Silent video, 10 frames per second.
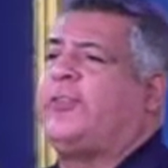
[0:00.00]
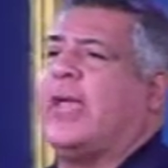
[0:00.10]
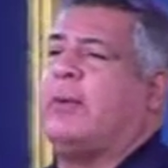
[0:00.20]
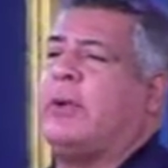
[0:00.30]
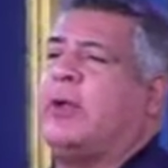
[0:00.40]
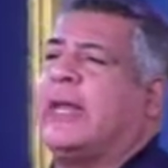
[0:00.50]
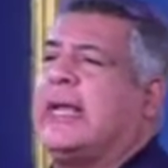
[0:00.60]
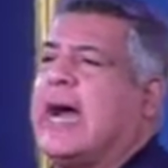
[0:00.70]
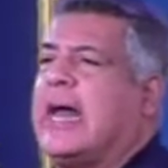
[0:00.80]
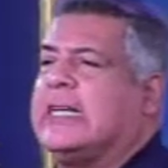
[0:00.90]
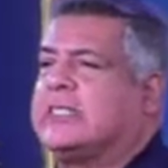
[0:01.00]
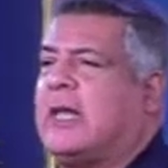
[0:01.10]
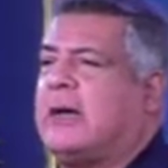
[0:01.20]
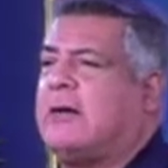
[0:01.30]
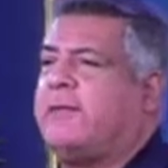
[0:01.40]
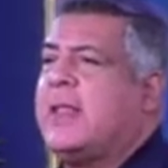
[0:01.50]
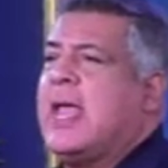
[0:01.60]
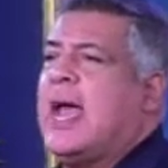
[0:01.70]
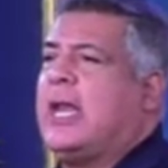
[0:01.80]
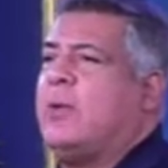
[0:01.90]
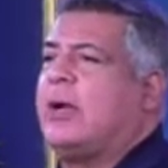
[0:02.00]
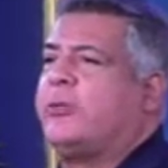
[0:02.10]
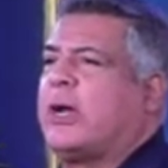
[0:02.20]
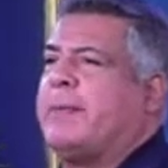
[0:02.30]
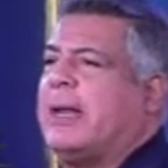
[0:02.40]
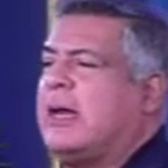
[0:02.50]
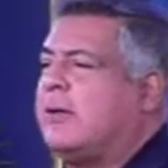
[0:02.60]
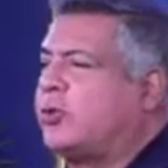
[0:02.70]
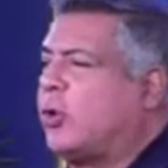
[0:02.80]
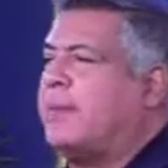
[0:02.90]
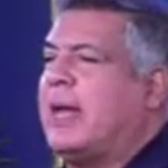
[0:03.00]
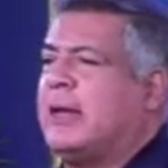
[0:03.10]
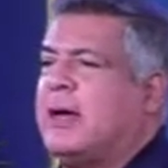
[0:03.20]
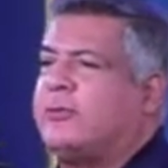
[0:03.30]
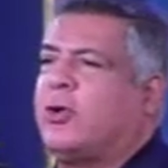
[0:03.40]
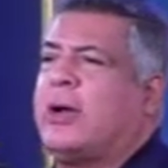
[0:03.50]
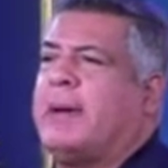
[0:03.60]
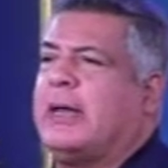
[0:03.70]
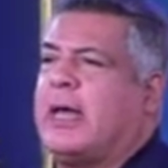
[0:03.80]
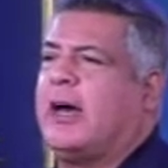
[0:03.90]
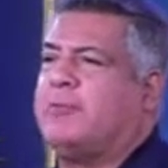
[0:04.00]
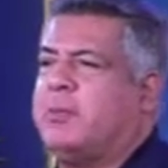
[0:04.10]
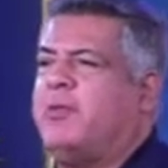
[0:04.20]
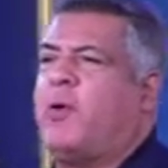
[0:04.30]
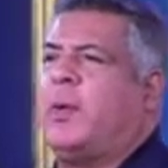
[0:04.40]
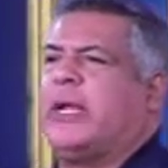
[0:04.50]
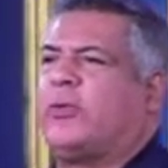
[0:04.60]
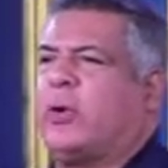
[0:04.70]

and we know that God is love, and they want to talk about love, talk about love, talk about love. But before we can talk